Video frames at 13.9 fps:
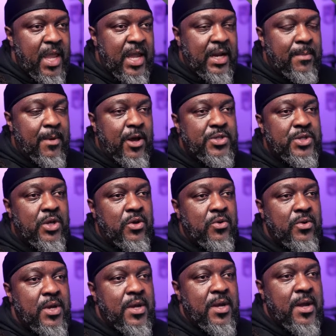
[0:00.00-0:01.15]
And I'm also
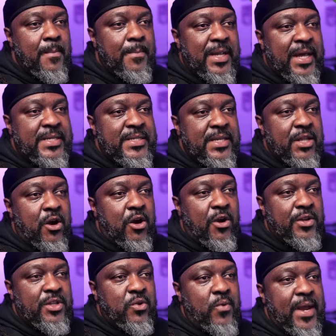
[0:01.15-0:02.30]
placing the
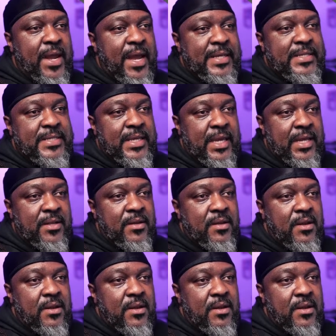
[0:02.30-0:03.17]
art the way I see it.